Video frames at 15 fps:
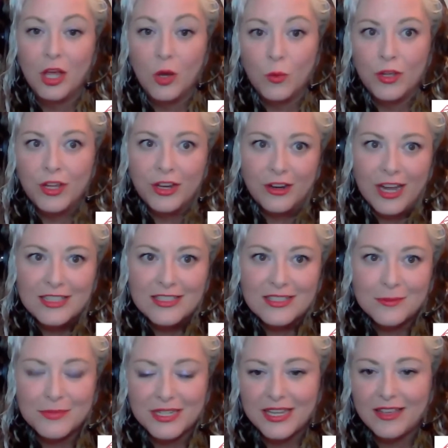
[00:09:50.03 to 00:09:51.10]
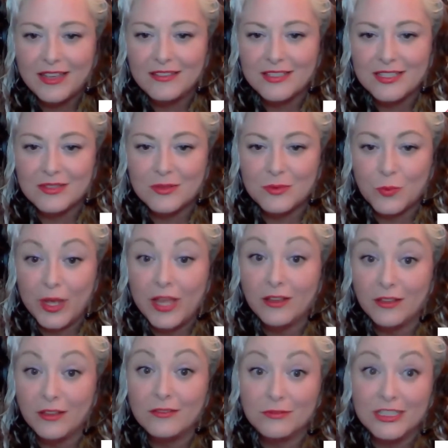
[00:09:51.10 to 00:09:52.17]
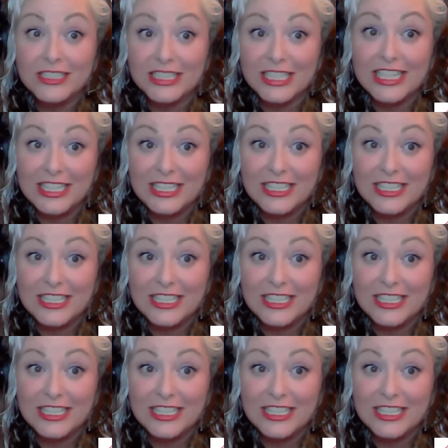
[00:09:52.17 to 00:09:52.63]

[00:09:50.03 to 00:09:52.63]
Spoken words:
Well, you're at somebody else's will, really.